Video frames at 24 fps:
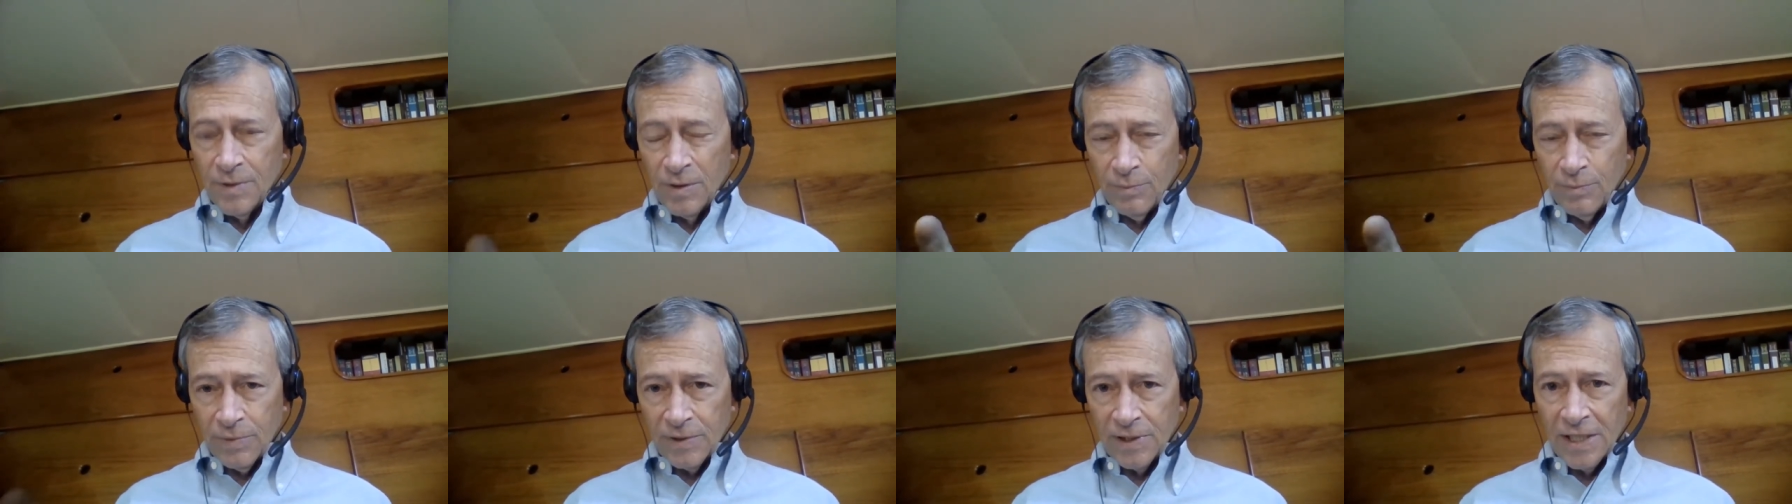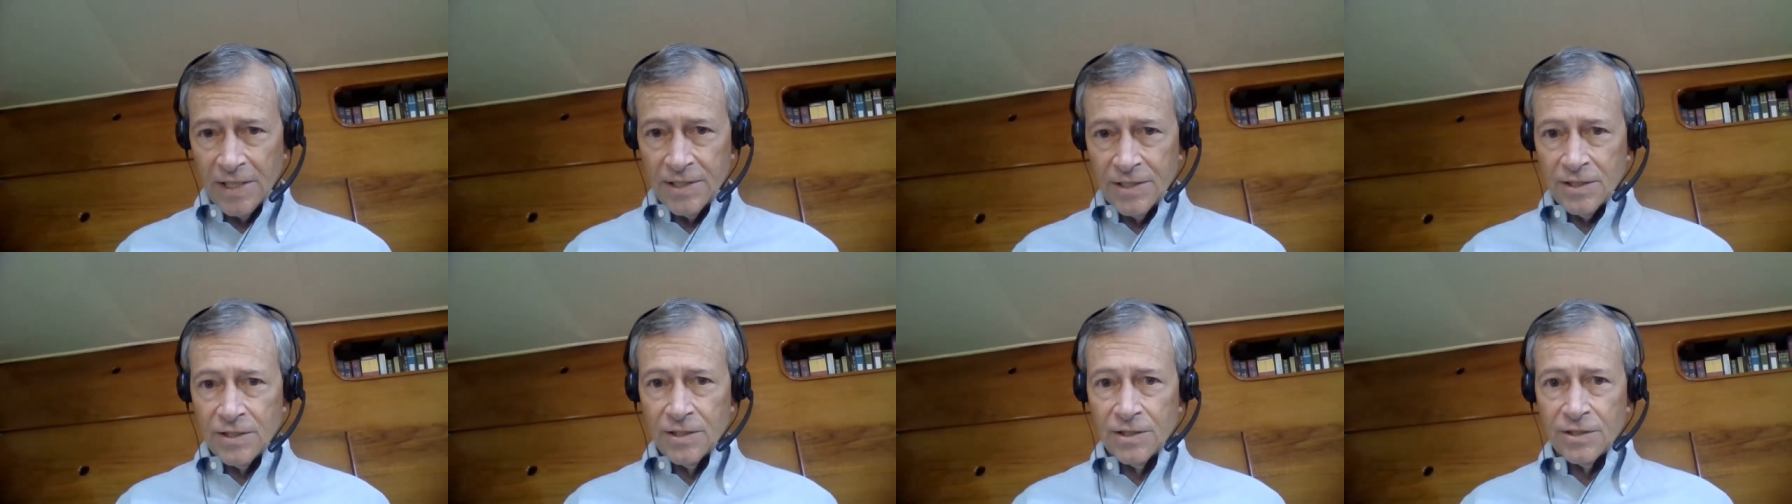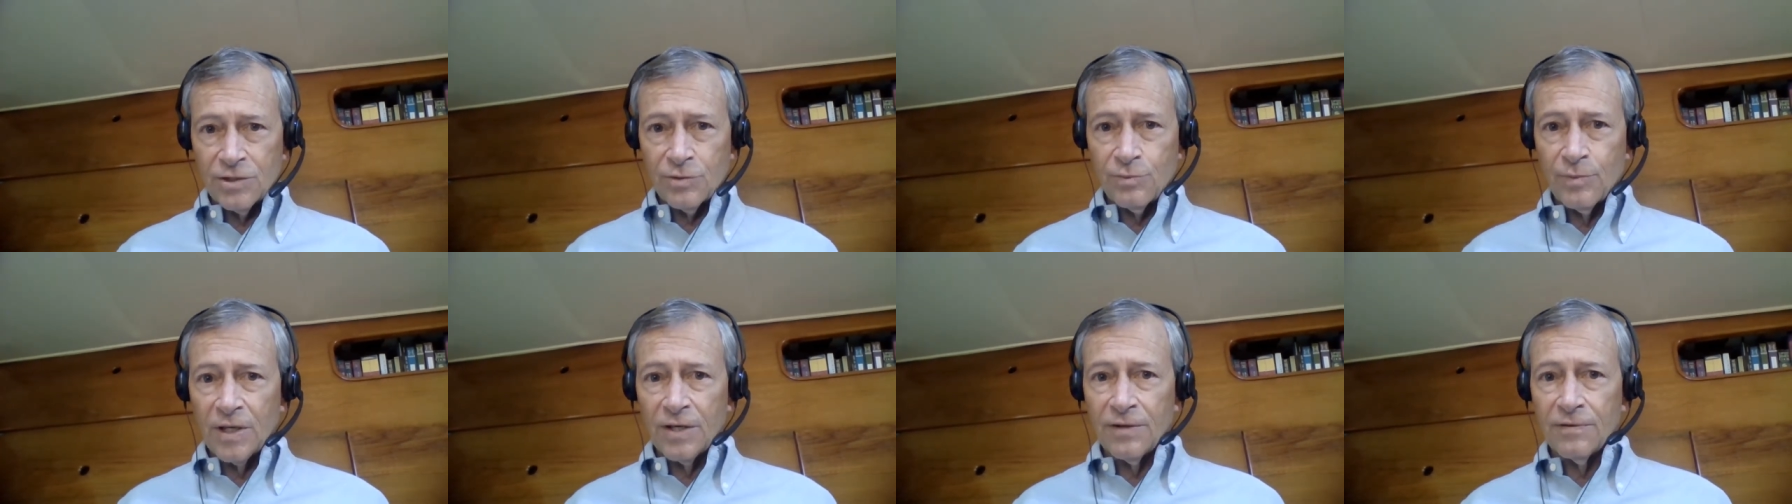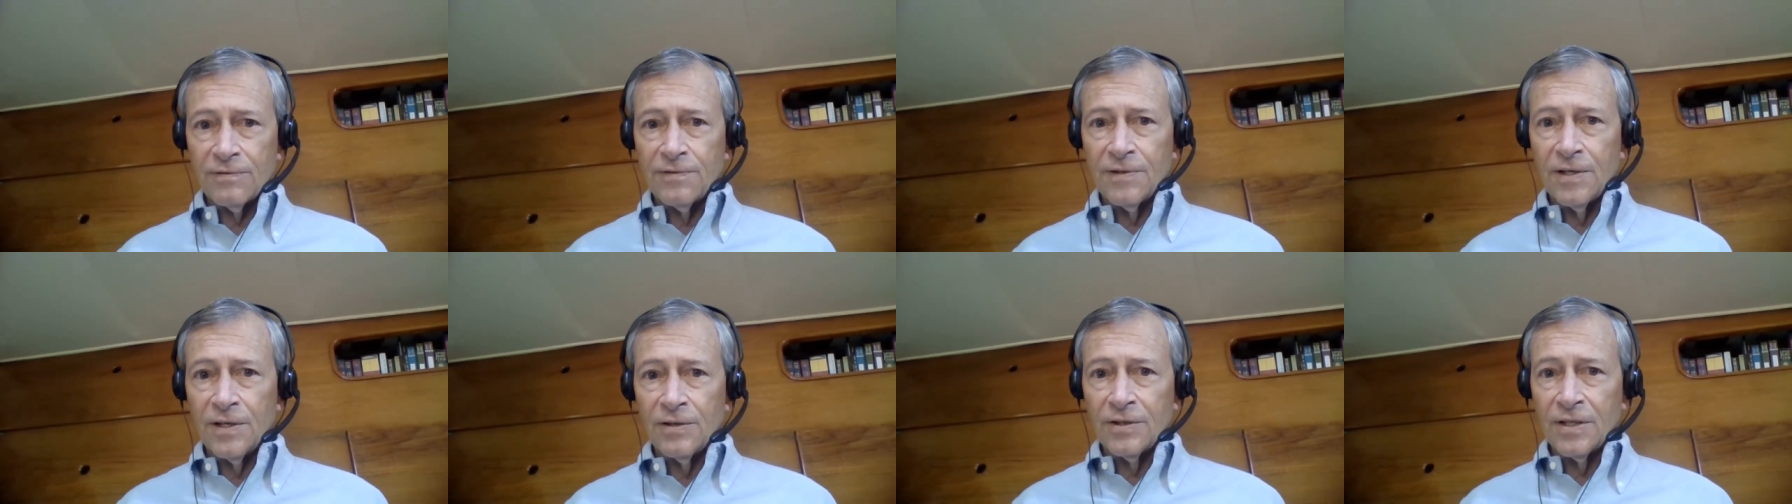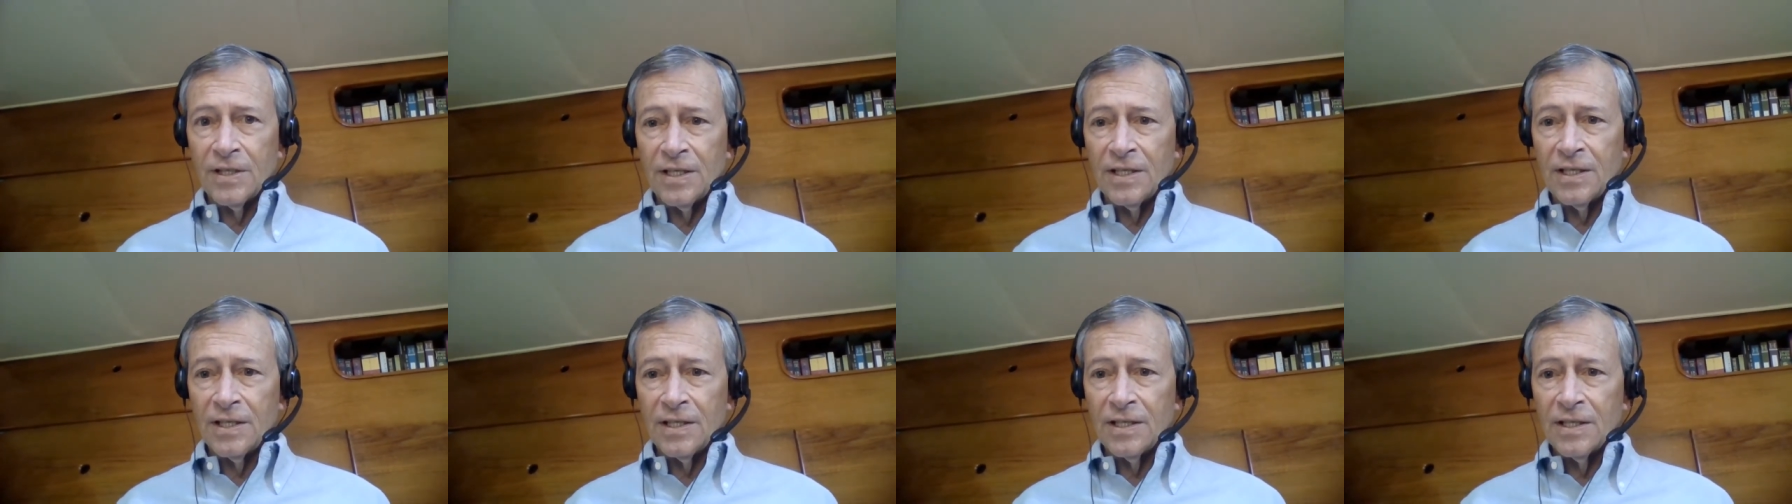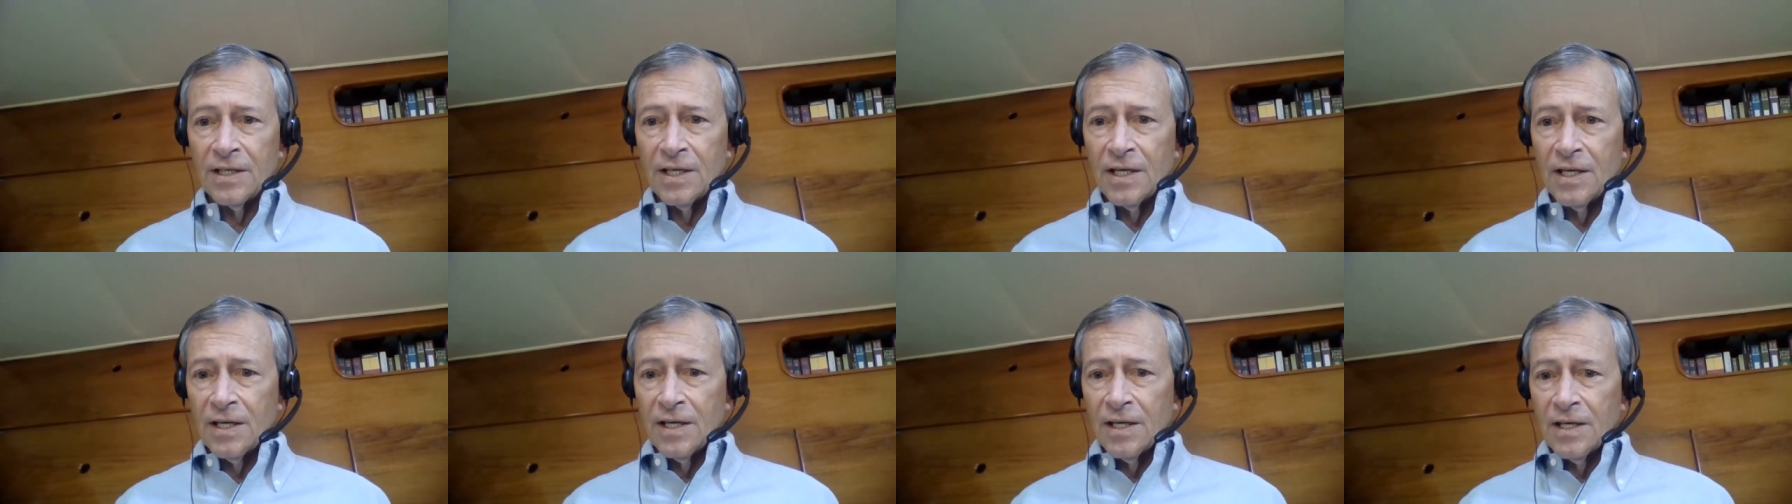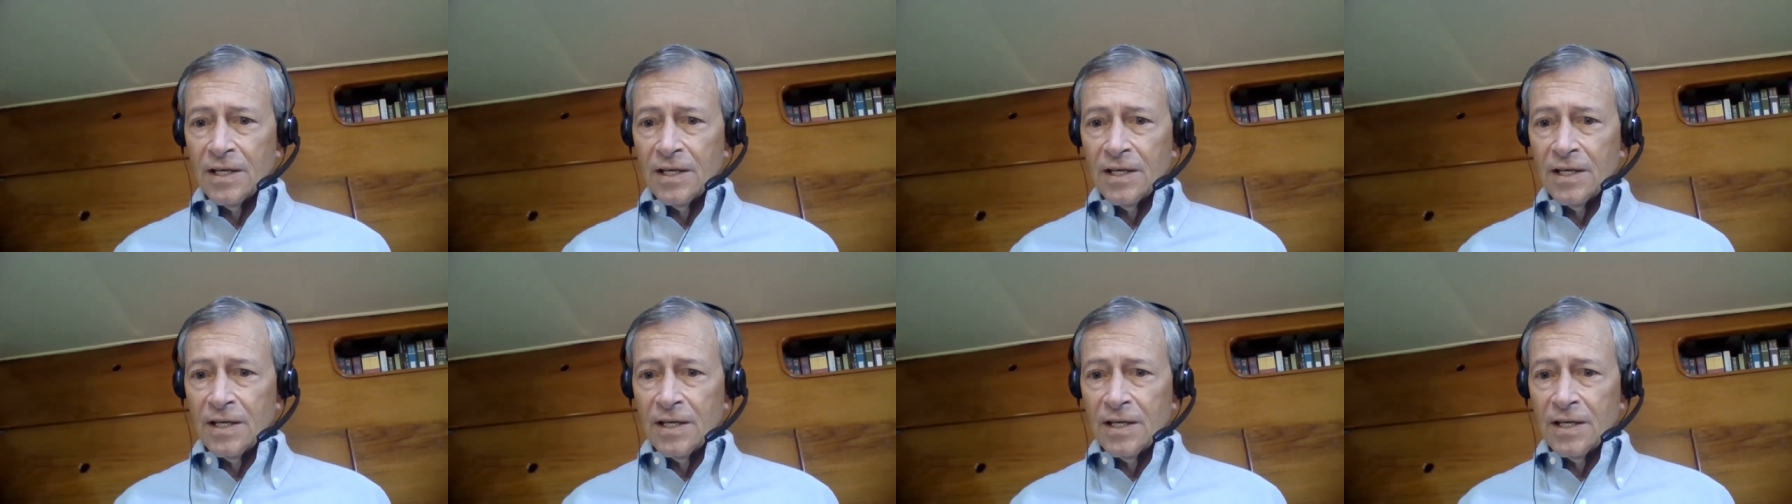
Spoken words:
you place the smartphone in a